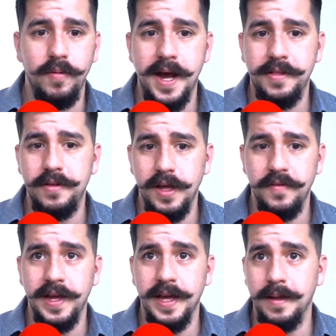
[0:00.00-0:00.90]
Mathieu
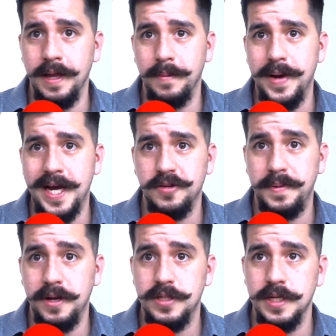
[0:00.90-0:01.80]
leaving and Patrick
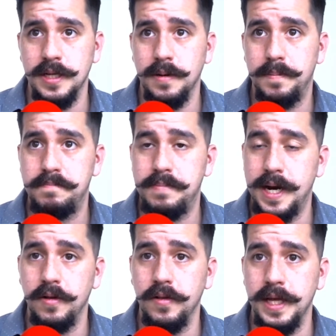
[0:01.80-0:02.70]
Peterson
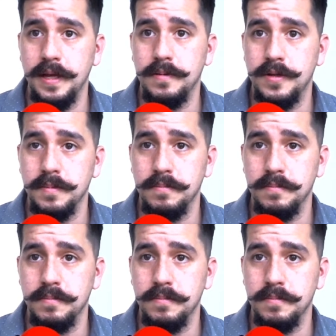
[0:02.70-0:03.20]
apparently